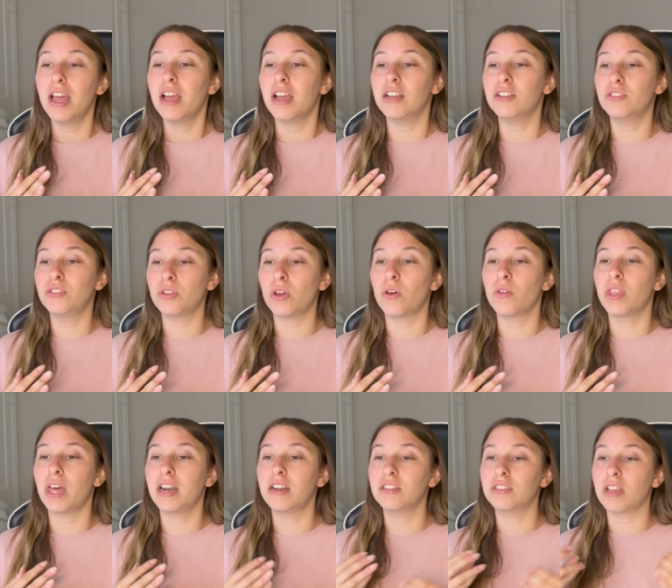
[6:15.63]
And so
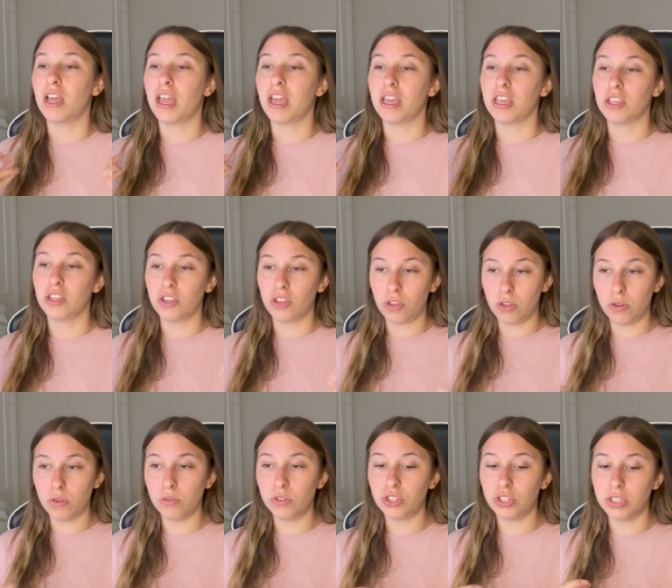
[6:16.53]
that is a
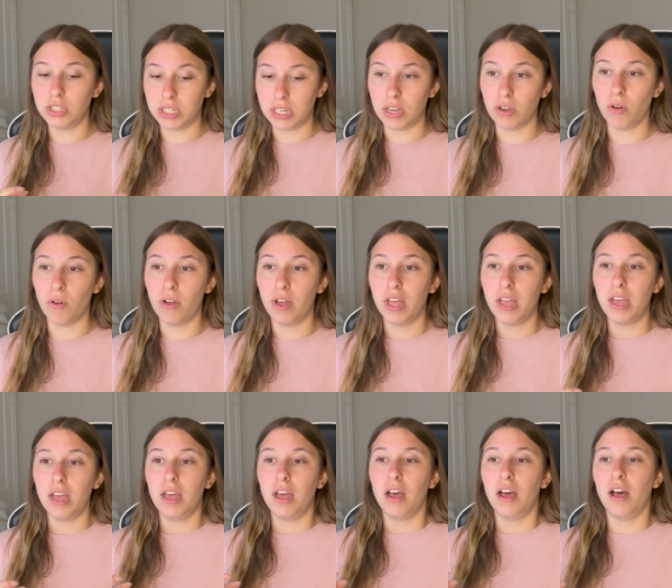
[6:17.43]
huge deal.
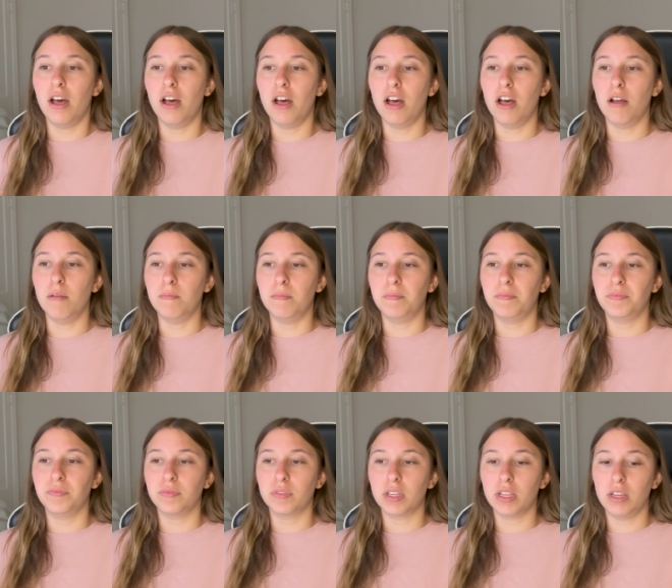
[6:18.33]
Um,
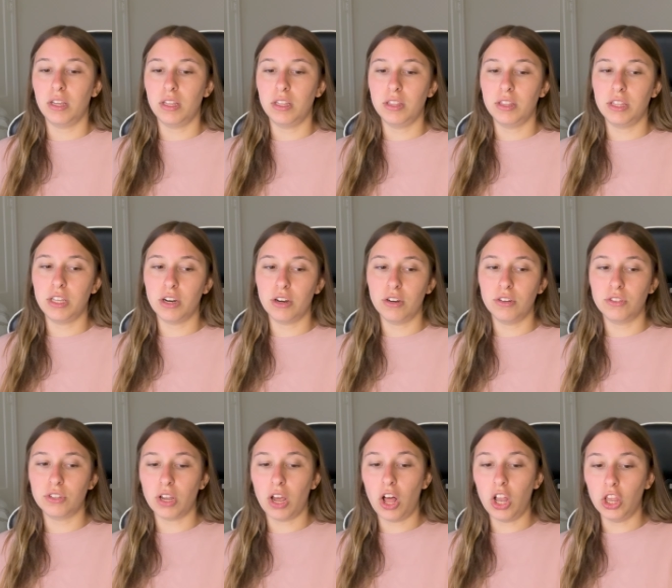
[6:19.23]

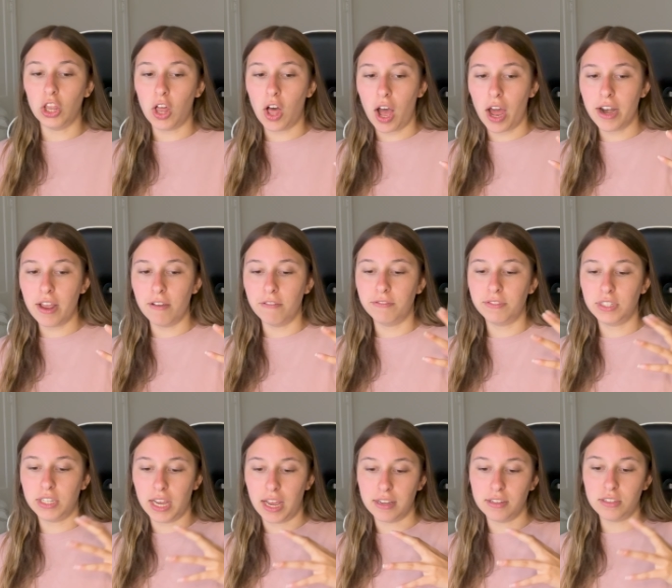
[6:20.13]
there's a lot of
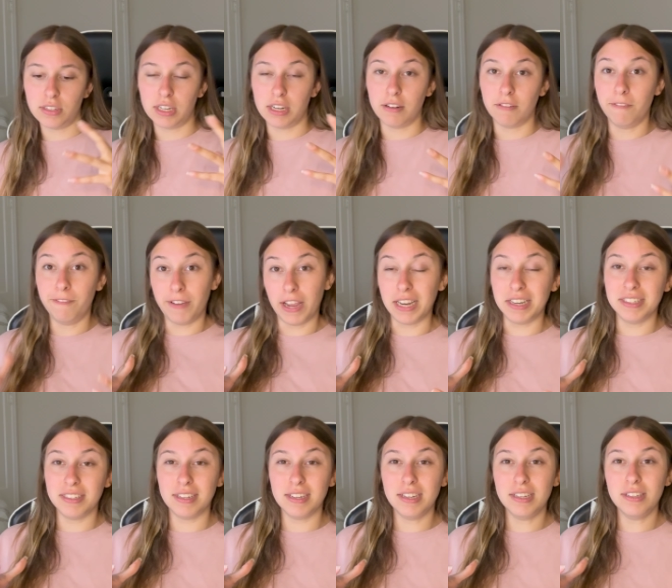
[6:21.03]
testing
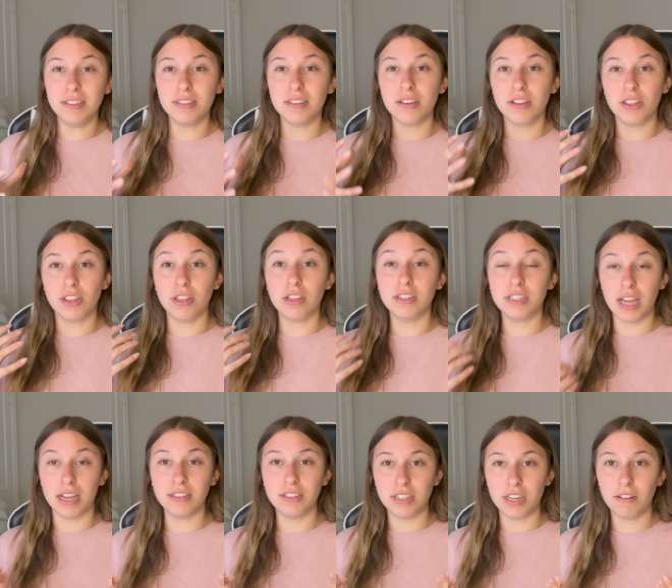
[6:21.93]
phases. The
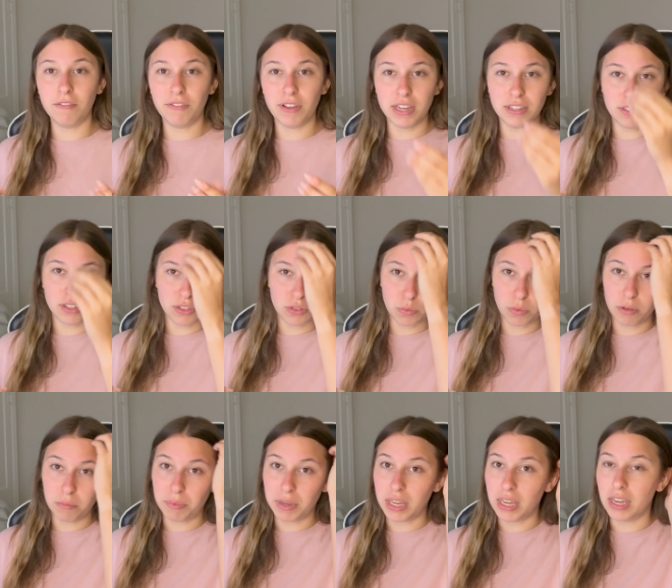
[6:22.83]
testing phases
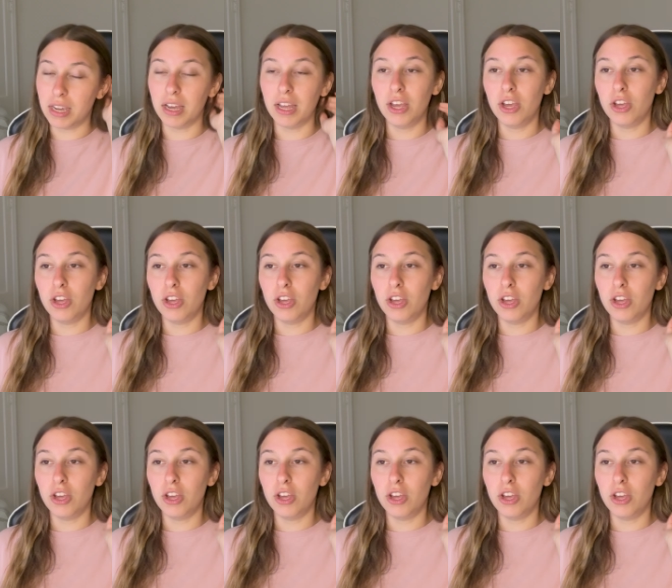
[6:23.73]
would be